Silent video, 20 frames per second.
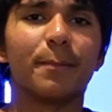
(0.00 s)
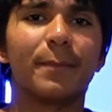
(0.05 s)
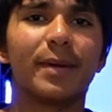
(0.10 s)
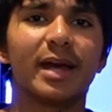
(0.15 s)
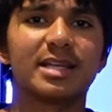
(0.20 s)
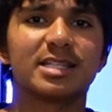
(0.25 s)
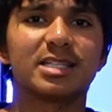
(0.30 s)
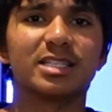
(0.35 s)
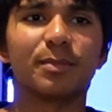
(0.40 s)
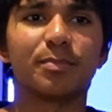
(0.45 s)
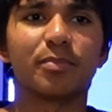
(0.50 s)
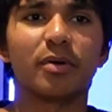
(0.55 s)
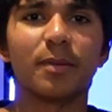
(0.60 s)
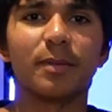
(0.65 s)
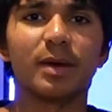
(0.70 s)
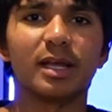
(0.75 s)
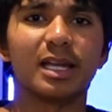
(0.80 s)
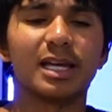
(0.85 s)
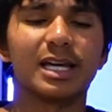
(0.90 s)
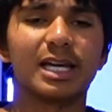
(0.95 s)
the best in the
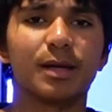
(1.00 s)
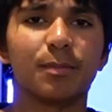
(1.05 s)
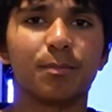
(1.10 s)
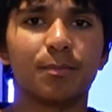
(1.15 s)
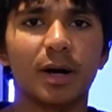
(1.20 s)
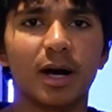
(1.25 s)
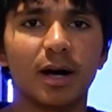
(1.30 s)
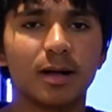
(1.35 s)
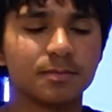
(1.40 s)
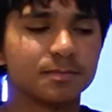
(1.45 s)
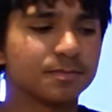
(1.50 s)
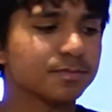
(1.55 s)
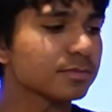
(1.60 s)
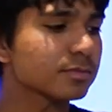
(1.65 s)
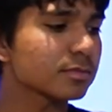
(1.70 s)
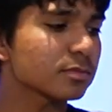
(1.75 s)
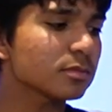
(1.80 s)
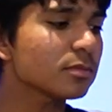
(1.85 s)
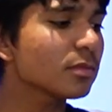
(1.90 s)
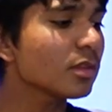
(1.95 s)
Premier League, but
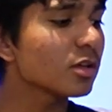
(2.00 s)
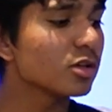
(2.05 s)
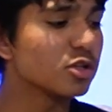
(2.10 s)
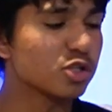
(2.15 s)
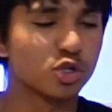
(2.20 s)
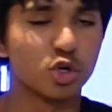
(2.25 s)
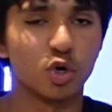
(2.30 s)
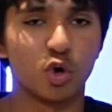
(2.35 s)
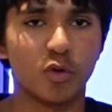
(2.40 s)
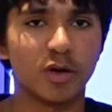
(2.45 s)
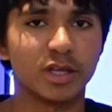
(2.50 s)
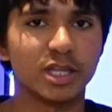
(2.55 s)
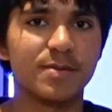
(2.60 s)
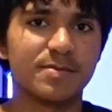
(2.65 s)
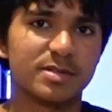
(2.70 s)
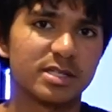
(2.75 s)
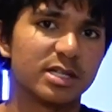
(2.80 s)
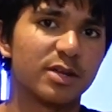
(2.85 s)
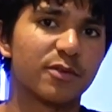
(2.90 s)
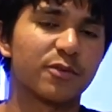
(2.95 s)
scoring them
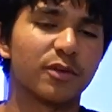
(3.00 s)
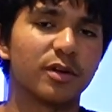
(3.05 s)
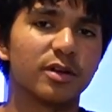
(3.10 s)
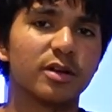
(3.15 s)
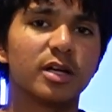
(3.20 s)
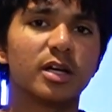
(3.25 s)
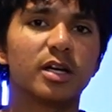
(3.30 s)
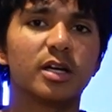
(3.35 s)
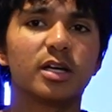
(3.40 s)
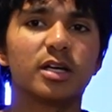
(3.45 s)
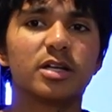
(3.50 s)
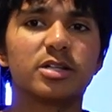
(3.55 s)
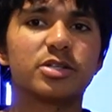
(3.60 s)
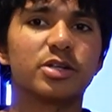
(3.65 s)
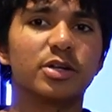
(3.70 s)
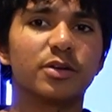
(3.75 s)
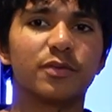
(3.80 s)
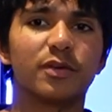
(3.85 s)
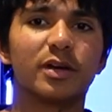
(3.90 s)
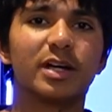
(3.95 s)
is a different
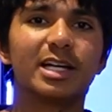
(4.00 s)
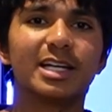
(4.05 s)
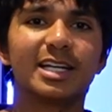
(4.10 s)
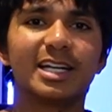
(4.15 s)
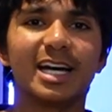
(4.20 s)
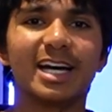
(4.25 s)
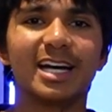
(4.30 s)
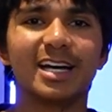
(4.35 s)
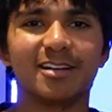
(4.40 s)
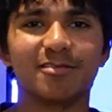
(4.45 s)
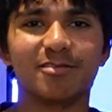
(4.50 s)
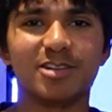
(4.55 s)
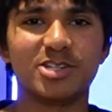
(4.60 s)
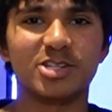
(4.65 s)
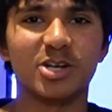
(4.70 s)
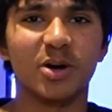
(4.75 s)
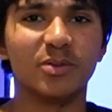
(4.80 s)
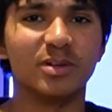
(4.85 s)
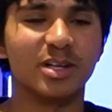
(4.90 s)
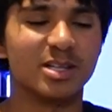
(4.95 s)
sort of
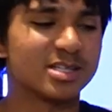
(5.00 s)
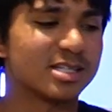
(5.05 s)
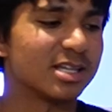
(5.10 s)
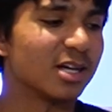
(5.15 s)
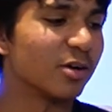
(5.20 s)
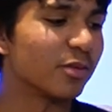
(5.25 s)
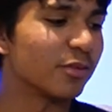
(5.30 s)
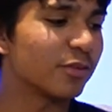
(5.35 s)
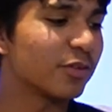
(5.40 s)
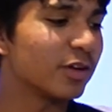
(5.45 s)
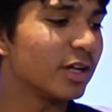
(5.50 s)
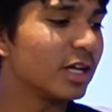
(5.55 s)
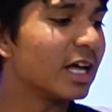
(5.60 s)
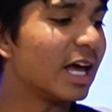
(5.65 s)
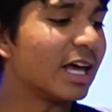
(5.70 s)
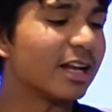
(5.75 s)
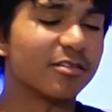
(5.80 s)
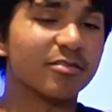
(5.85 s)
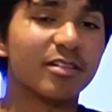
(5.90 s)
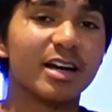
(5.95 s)
result in itself.
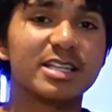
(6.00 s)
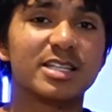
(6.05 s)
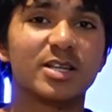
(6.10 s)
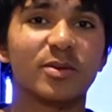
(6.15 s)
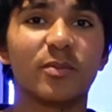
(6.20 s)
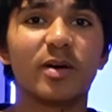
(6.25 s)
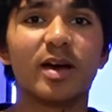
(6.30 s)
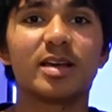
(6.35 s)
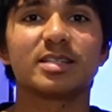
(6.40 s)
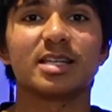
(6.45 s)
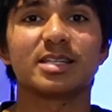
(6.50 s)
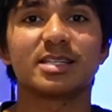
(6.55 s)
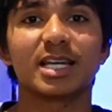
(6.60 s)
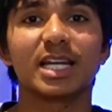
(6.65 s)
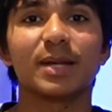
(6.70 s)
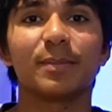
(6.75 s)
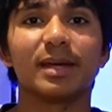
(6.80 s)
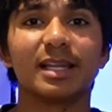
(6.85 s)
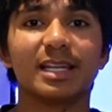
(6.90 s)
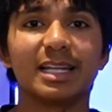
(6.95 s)
And in recent weeks, they seem
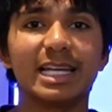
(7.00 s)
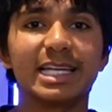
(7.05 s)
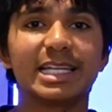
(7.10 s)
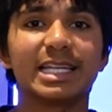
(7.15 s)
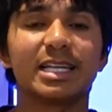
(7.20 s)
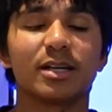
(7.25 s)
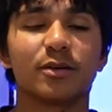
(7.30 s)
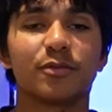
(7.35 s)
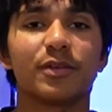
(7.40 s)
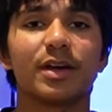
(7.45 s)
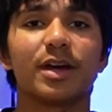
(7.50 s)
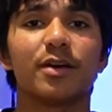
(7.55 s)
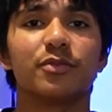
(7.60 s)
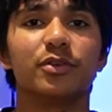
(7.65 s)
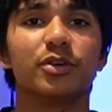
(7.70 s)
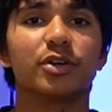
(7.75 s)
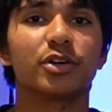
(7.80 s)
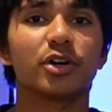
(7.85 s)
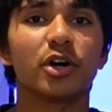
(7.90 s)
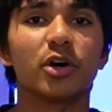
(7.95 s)
to be leaking a fair
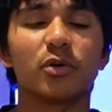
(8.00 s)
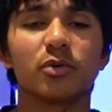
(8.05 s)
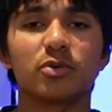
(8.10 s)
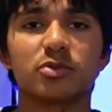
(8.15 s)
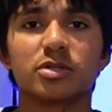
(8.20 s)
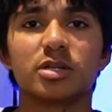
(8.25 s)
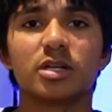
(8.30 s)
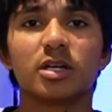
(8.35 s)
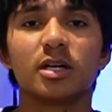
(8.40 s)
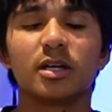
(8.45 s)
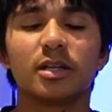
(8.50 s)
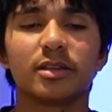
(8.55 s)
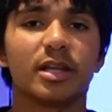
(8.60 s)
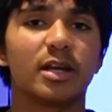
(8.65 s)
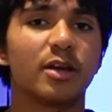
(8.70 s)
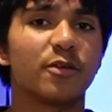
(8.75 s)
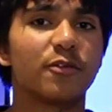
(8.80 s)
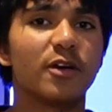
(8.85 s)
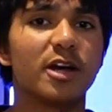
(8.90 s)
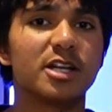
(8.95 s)
few goals. Their
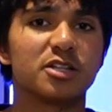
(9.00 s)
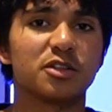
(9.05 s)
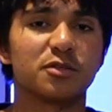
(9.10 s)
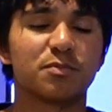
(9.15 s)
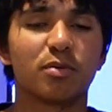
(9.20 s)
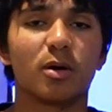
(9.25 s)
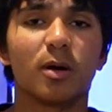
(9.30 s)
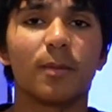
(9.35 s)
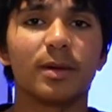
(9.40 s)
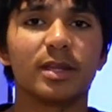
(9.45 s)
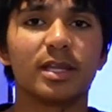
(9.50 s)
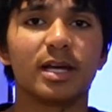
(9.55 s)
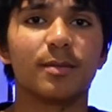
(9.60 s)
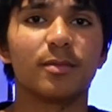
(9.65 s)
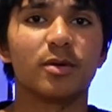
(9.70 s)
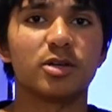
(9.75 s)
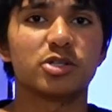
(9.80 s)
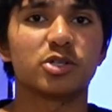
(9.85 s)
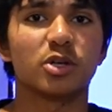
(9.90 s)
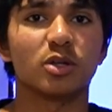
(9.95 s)
defence was probably their
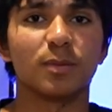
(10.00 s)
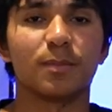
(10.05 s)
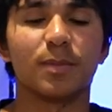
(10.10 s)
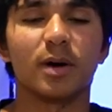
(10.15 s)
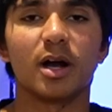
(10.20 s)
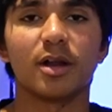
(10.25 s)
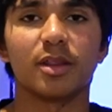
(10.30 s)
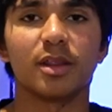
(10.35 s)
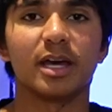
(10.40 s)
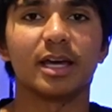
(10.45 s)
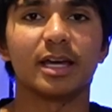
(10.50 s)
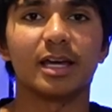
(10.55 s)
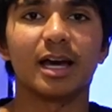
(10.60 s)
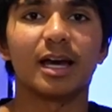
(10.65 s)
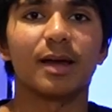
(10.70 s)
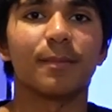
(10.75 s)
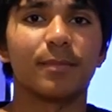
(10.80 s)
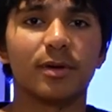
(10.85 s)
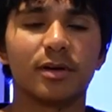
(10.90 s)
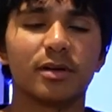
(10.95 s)
most solid part of their
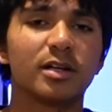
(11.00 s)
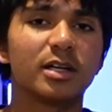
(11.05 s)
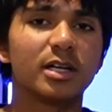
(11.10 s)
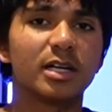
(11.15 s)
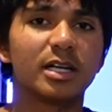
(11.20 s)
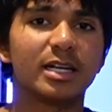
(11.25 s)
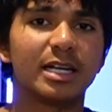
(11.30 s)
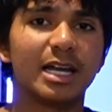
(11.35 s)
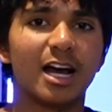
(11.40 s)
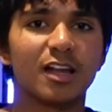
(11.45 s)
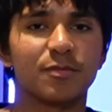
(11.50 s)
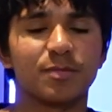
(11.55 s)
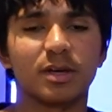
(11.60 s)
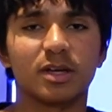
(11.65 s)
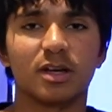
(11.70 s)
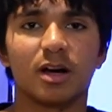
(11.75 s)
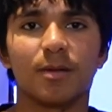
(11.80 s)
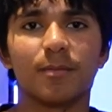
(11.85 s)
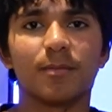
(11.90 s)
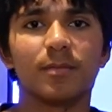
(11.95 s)
game, but now it's
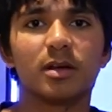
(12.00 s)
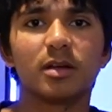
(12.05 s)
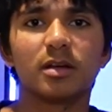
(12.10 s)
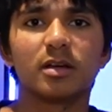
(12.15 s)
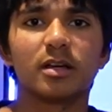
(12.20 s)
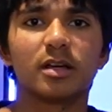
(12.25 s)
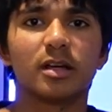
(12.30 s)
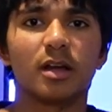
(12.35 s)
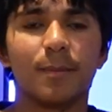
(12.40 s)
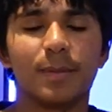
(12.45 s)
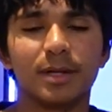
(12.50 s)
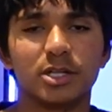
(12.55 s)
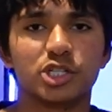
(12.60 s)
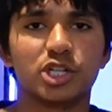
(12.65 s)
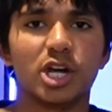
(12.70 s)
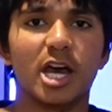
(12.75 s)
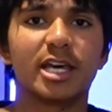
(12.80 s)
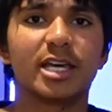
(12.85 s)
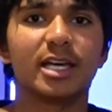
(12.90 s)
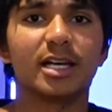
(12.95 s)
become, you know, a bit
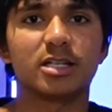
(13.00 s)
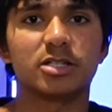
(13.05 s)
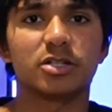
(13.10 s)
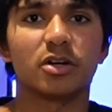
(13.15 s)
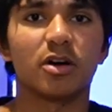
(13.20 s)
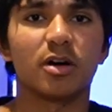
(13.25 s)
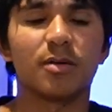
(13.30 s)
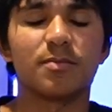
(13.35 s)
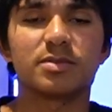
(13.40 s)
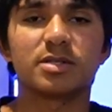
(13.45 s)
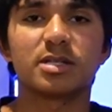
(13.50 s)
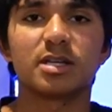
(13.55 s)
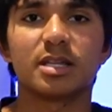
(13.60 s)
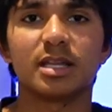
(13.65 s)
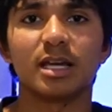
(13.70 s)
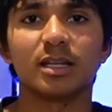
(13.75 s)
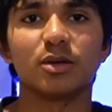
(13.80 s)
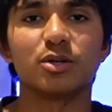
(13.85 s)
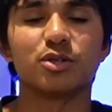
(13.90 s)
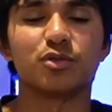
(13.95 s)
shaky at times.
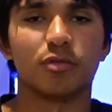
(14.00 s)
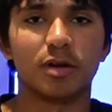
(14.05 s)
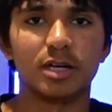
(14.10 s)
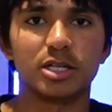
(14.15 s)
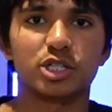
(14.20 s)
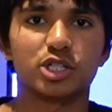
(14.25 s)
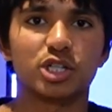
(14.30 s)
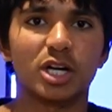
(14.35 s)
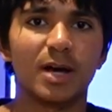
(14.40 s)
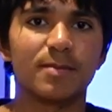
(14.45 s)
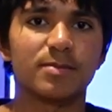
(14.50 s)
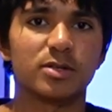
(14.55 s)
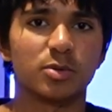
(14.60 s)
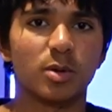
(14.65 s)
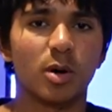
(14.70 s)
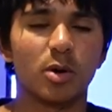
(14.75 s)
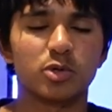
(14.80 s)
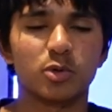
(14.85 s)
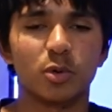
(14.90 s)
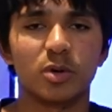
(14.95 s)
They lose Reece James as
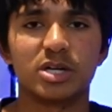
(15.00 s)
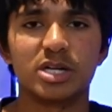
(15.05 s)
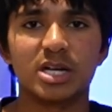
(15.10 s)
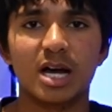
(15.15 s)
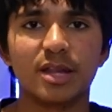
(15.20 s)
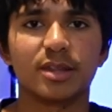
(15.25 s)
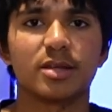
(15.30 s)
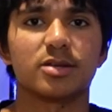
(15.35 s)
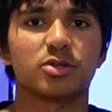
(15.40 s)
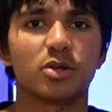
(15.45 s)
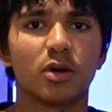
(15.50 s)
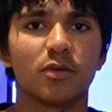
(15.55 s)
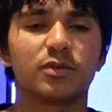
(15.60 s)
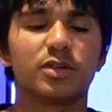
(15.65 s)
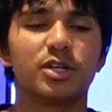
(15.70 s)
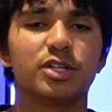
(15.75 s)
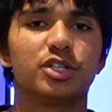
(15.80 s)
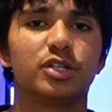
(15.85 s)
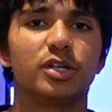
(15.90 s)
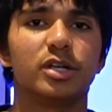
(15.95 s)
well to another soft
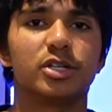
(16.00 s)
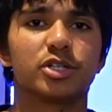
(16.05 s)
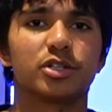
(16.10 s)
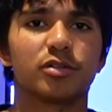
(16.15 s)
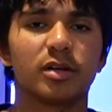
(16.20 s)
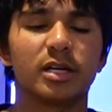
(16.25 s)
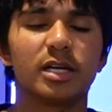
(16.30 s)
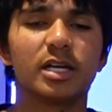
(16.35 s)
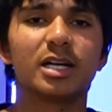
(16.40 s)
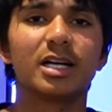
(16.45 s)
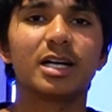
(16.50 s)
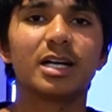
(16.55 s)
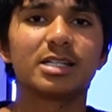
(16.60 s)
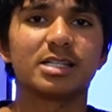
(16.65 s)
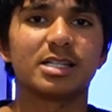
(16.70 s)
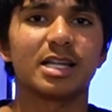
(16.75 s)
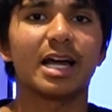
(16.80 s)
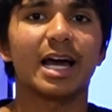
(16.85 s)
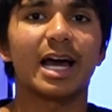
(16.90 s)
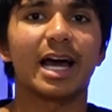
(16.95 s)
tissue injury, so
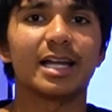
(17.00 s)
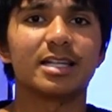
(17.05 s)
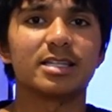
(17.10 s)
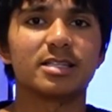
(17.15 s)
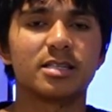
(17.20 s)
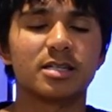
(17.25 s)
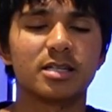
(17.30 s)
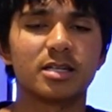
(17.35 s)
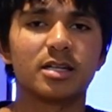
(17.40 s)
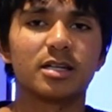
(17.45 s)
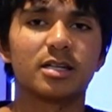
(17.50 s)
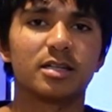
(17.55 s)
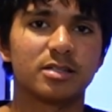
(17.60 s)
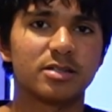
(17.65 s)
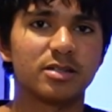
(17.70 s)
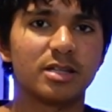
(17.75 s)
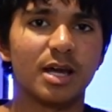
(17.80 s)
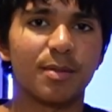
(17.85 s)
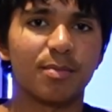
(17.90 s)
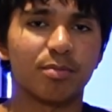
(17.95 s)
that adds
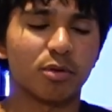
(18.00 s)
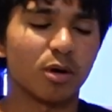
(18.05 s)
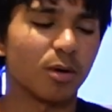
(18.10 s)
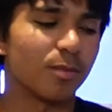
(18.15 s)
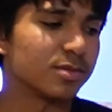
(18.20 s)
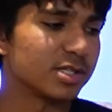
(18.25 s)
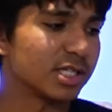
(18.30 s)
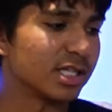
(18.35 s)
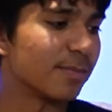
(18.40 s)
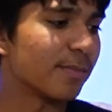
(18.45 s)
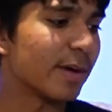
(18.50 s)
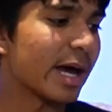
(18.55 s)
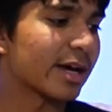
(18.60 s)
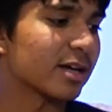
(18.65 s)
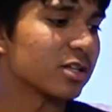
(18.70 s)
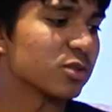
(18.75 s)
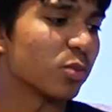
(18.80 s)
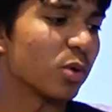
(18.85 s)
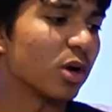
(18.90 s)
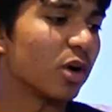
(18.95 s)
to their problems at the back
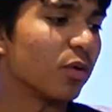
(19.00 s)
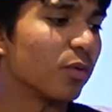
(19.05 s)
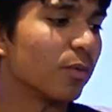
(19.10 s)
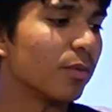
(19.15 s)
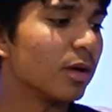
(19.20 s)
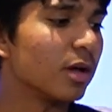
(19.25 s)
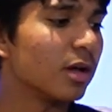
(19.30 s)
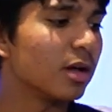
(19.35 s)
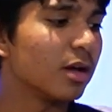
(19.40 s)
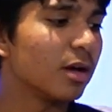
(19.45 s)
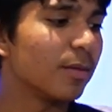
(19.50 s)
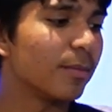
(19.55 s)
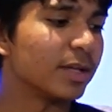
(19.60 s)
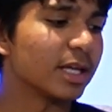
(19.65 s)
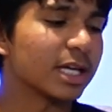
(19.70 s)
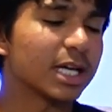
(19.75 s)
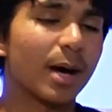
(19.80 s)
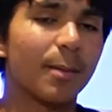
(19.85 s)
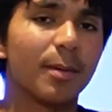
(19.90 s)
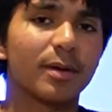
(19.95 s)
as well. But
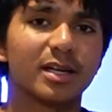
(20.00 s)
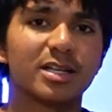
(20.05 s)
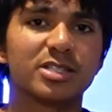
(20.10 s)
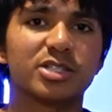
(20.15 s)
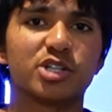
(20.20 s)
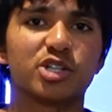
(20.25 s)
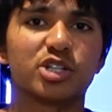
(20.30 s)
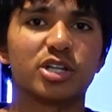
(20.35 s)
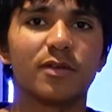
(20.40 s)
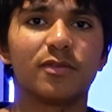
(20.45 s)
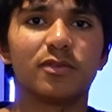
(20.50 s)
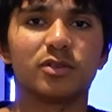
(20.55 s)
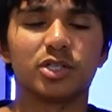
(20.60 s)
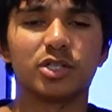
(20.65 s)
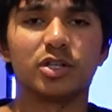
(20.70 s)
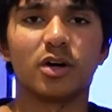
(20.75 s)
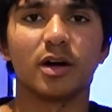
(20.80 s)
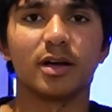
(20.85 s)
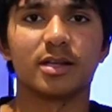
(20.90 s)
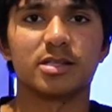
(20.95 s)
they come against the Sheffield
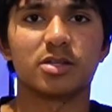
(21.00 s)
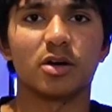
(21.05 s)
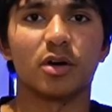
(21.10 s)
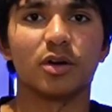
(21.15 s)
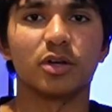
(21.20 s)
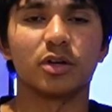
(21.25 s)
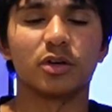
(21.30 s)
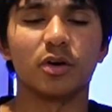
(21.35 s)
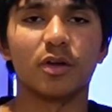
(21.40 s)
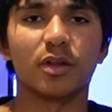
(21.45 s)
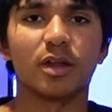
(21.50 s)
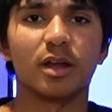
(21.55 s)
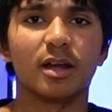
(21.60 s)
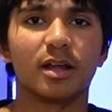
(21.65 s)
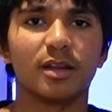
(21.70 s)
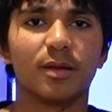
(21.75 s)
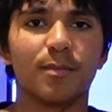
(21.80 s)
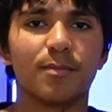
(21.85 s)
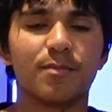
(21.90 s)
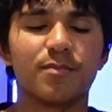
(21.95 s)
United side, who got
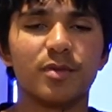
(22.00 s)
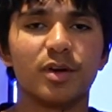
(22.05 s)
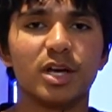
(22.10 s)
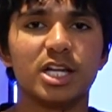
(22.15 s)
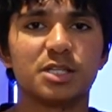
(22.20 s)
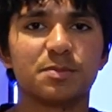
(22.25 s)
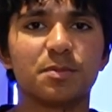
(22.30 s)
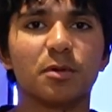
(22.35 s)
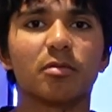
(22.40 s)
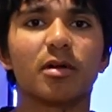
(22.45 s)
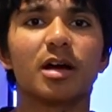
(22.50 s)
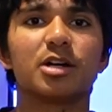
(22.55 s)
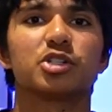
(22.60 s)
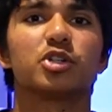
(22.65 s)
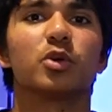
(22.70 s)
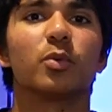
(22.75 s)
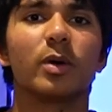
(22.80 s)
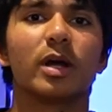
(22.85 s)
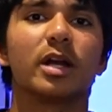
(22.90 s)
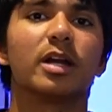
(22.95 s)
another
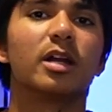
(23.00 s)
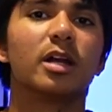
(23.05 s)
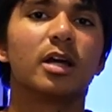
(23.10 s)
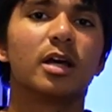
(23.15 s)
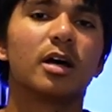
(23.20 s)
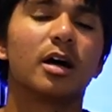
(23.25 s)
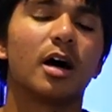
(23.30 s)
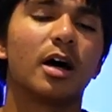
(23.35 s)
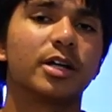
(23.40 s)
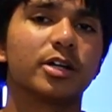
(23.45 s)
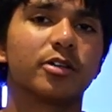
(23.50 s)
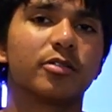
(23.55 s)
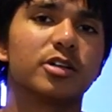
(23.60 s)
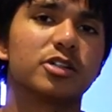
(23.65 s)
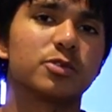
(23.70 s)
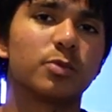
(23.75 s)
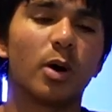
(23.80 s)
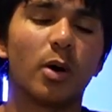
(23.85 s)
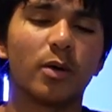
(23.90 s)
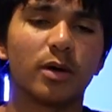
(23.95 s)
inspirational win under
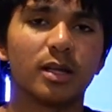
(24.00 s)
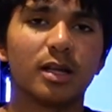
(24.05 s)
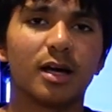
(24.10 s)
Chris Wilder